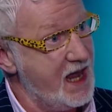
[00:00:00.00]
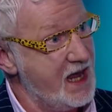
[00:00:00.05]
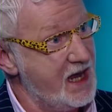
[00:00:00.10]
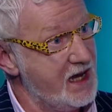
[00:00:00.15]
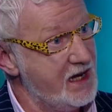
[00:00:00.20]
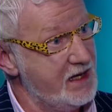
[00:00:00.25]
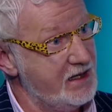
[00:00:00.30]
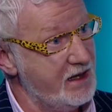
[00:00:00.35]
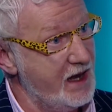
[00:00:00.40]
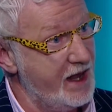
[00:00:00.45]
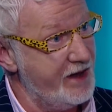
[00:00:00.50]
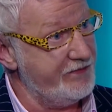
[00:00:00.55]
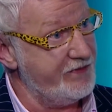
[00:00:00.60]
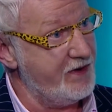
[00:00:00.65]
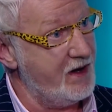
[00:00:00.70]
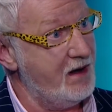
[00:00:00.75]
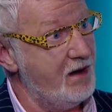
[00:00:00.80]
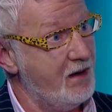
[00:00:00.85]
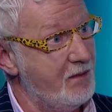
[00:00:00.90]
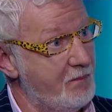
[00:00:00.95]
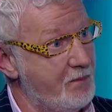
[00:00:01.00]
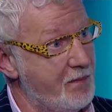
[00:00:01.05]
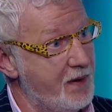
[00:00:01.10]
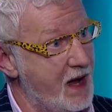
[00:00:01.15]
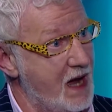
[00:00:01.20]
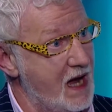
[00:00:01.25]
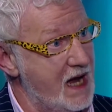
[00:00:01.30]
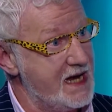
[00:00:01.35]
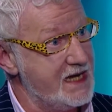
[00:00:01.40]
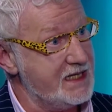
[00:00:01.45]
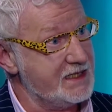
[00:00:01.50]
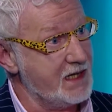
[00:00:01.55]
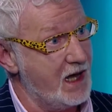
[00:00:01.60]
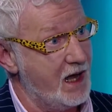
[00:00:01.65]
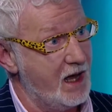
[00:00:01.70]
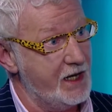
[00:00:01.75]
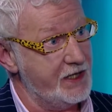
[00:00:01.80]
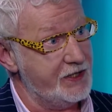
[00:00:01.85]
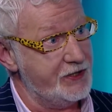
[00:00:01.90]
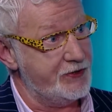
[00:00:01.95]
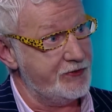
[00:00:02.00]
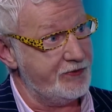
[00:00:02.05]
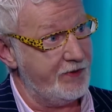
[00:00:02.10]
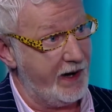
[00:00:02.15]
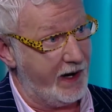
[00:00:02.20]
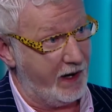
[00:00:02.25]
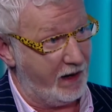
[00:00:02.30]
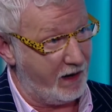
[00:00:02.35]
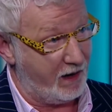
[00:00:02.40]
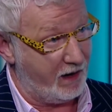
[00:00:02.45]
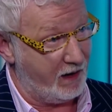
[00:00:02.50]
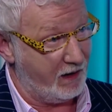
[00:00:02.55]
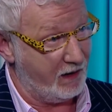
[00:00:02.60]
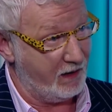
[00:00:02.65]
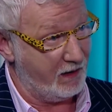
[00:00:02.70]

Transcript: he never buys a drink.